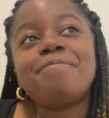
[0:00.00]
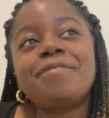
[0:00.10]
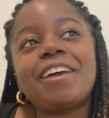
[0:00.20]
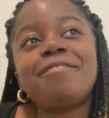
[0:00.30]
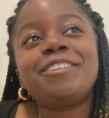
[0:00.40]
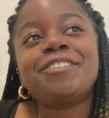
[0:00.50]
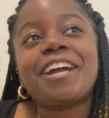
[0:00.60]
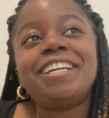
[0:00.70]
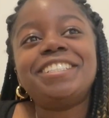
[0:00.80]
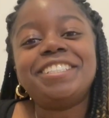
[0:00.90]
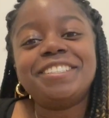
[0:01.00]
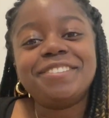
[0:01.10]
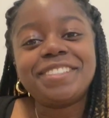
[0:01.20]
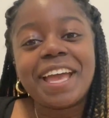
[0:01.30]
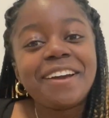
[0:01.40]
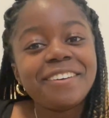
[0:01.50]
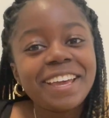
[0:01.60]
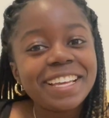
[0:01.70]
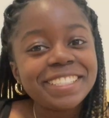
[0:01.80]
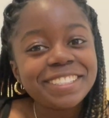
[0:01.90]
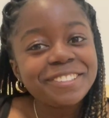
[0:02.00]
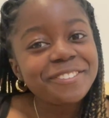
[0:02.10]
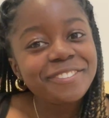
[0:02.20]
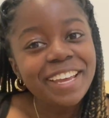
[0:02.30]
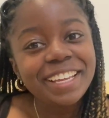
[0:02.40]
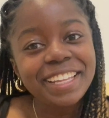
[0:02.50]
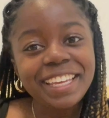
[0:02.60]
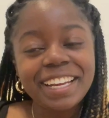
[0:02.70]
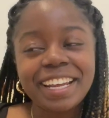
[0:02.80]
I've been trying to do so is through veiling.